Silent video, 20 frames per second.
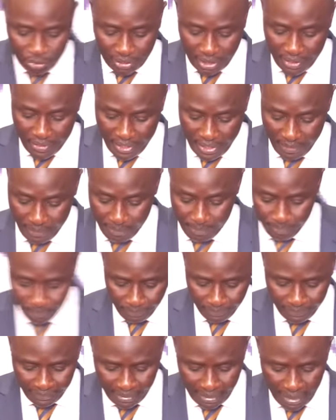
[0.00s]
to the dream.
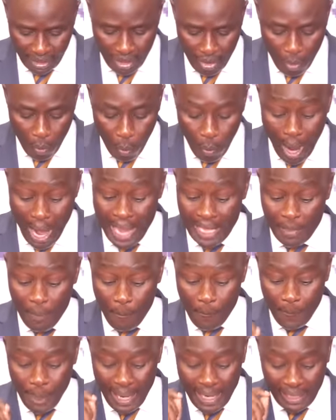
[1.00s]
While
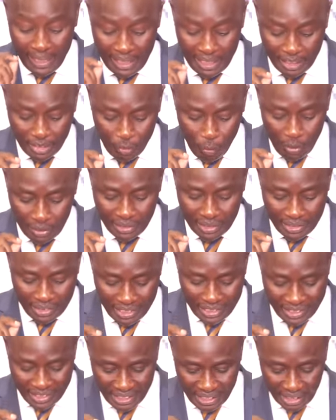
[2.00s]
Pilate was
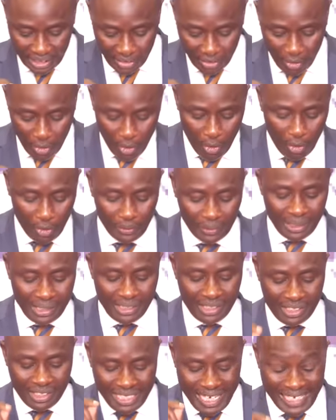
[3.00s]
sitting on
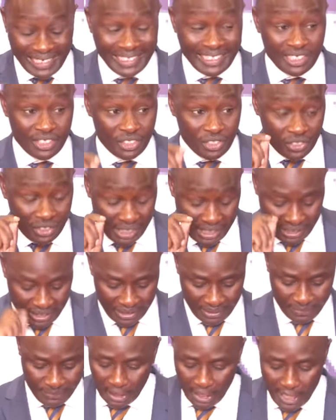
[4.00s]
the judge's
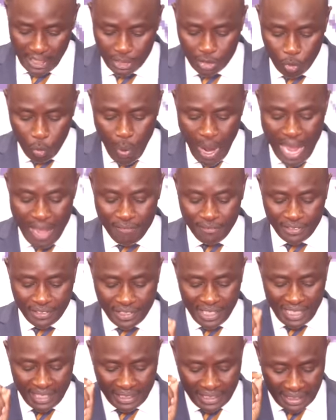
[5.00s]
seat, his wife
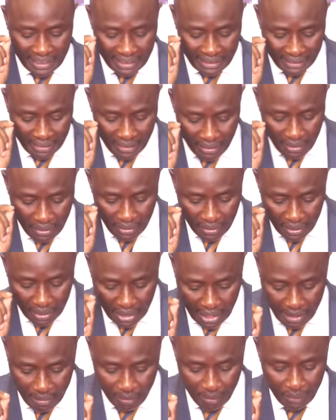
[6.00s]
sent
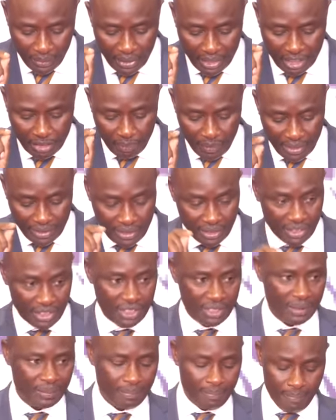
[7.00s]
him this
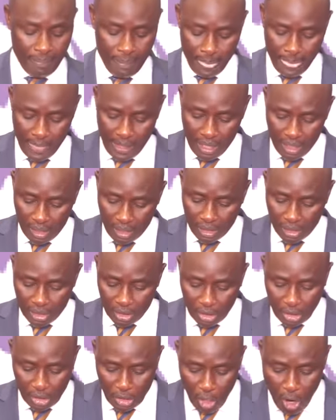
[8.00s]
message
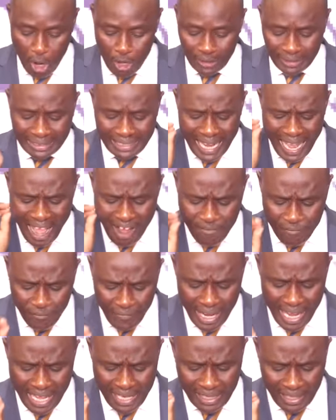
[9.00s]
don't
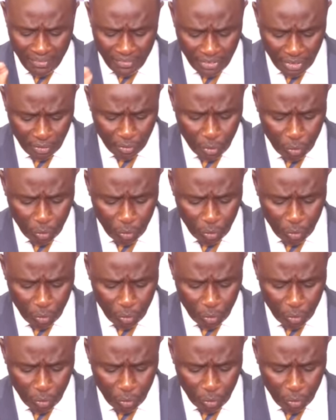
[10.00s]
have anything